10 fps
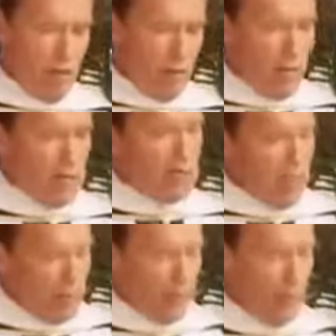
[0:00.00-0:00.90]
We are in
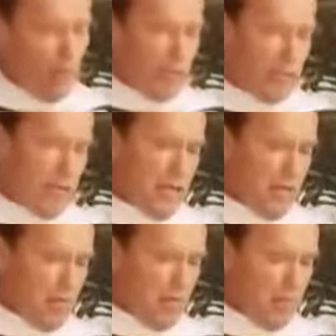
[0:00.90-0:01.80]
tough times now,
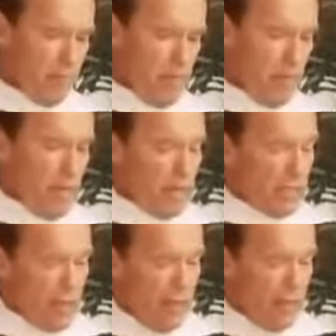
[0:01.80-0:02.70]
and there's a
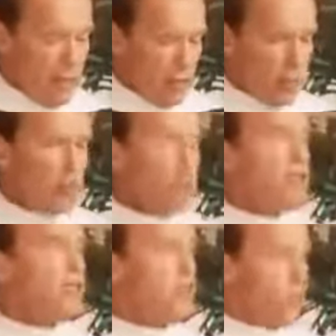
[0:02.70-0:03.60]
lot of
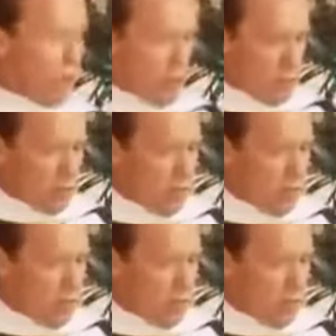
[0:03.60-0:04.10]
uncertainty in the world,